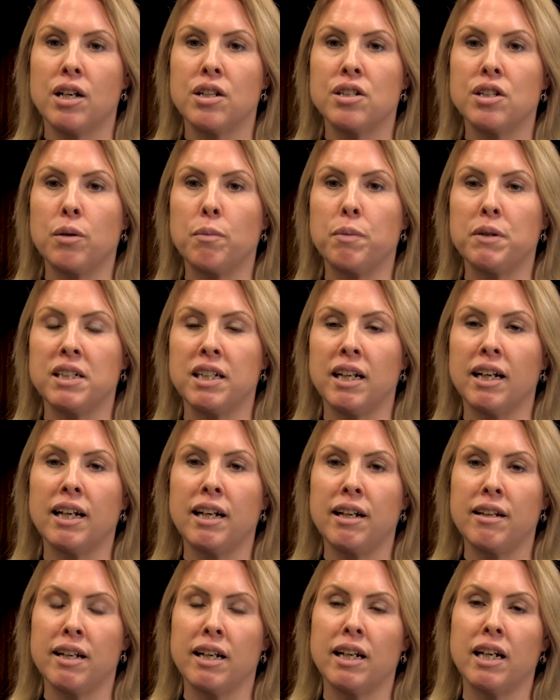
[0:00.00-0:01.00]
So
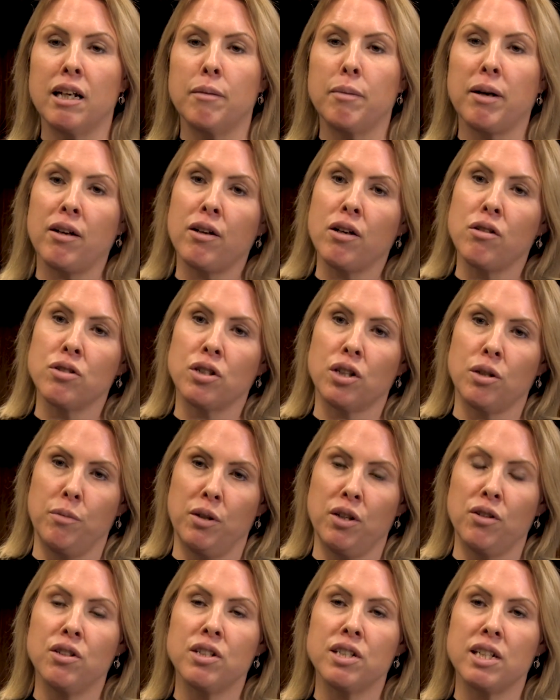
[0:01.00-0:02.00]
particularly thinking about those
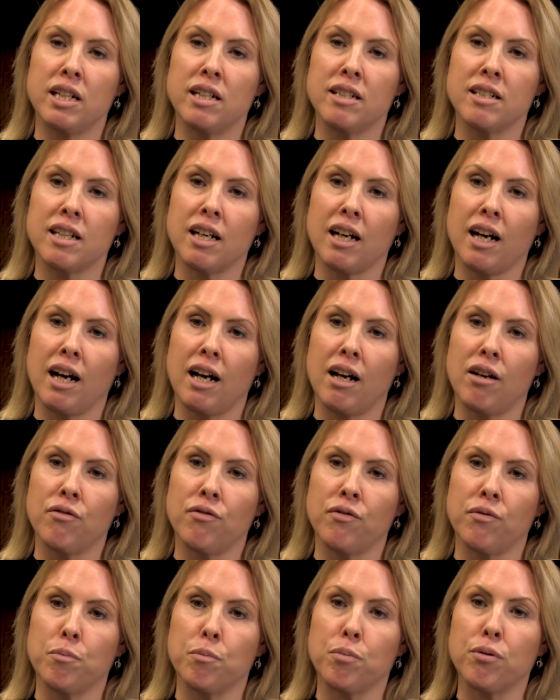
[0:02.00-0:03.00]
communities that
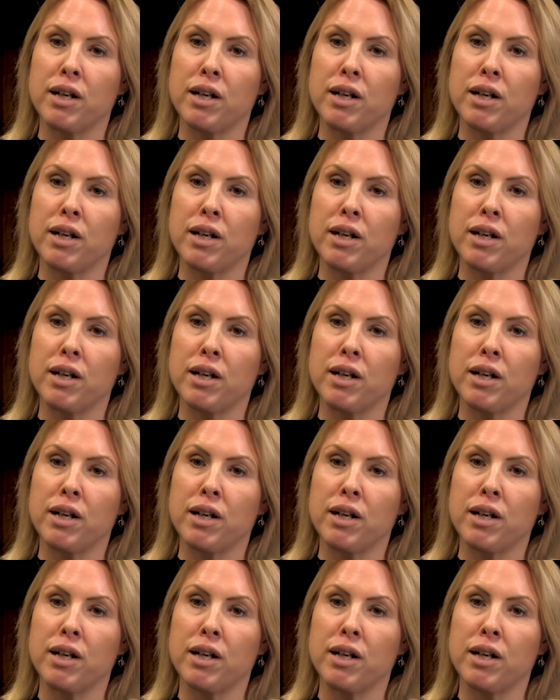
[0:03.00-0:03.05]
have